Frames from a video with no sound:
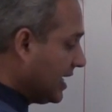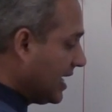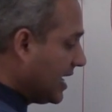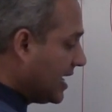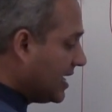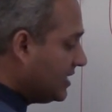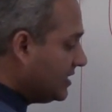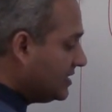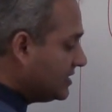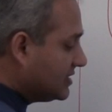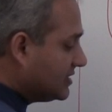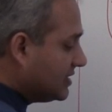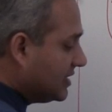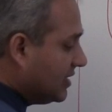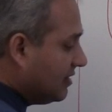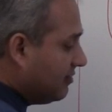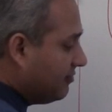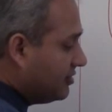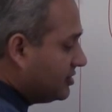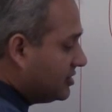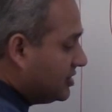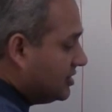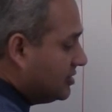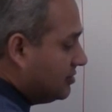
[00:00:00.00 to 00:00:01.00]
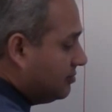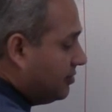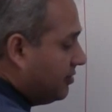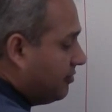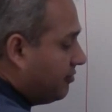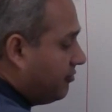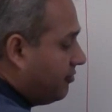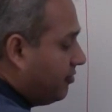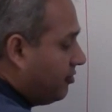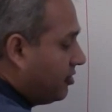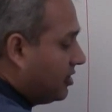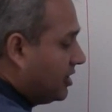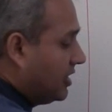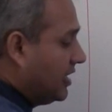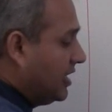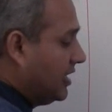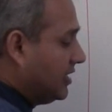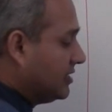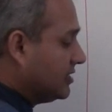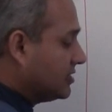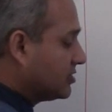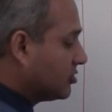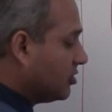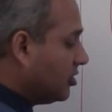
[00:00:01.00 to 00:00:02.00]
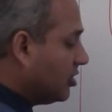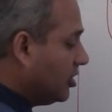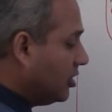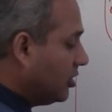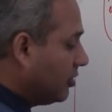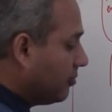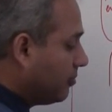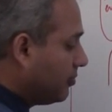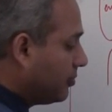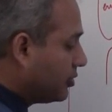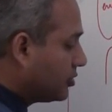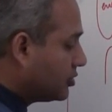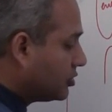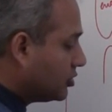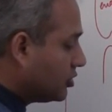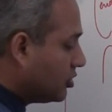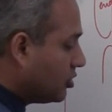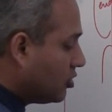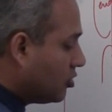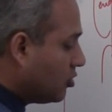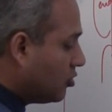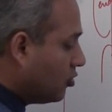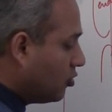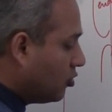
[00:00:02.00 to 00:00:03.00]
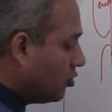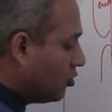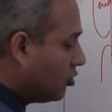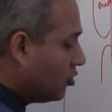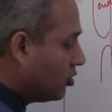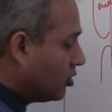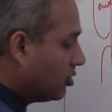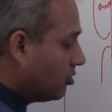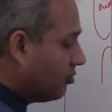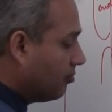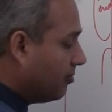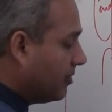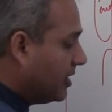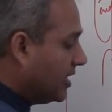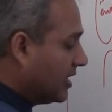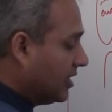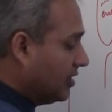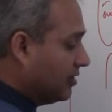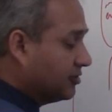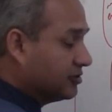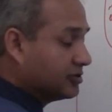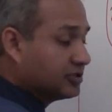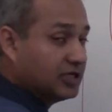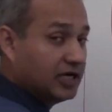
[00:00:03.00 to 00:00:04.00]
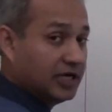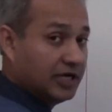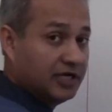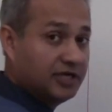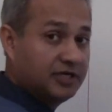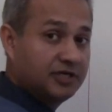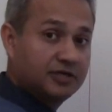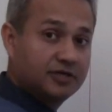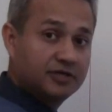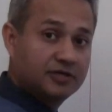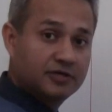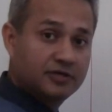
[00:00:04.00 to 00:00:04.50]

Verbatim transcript: Any cell which is before that is called pro myelocyte.